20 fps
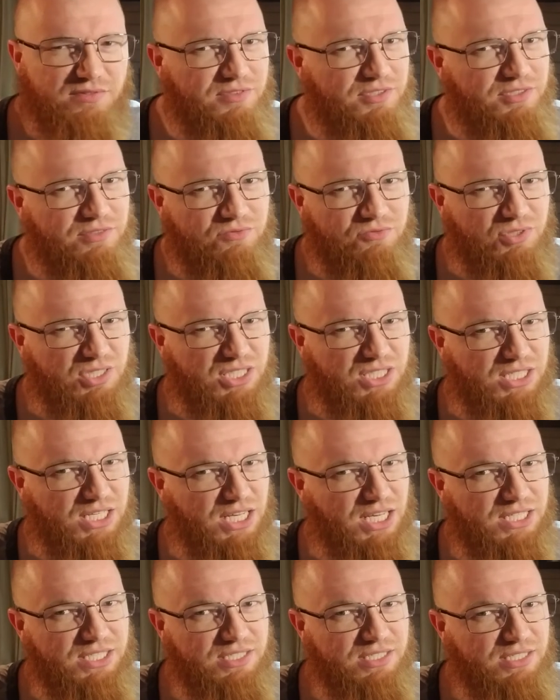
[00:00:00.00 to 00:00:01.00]

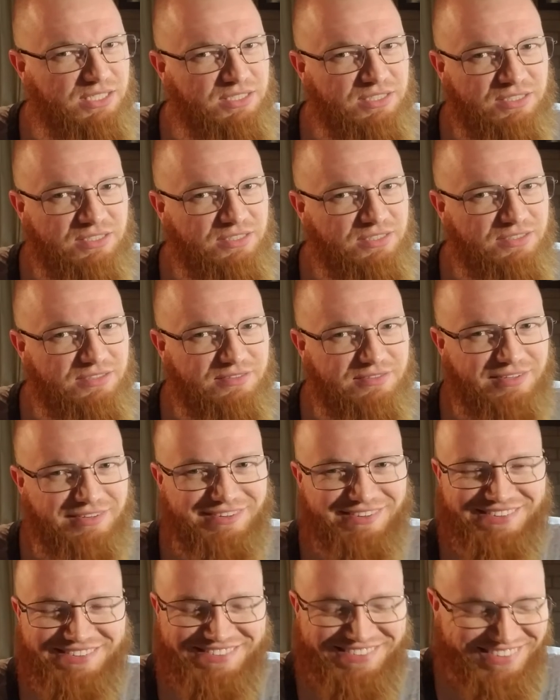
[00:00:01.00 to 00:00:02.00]
resent,
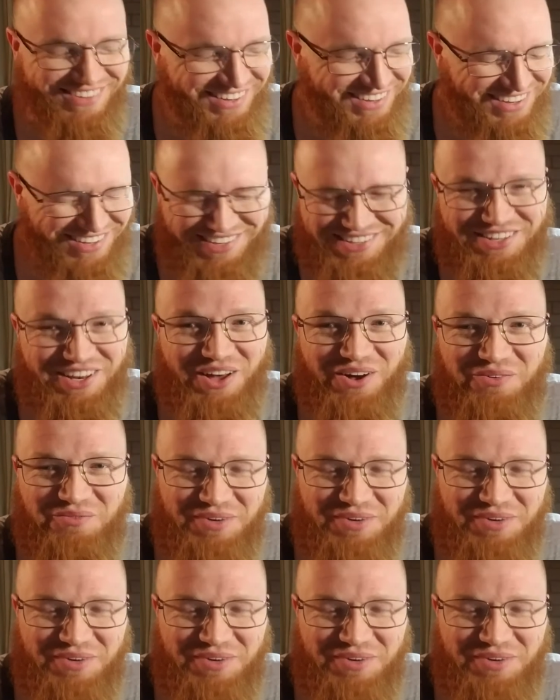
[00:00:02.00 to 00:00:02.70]
you know,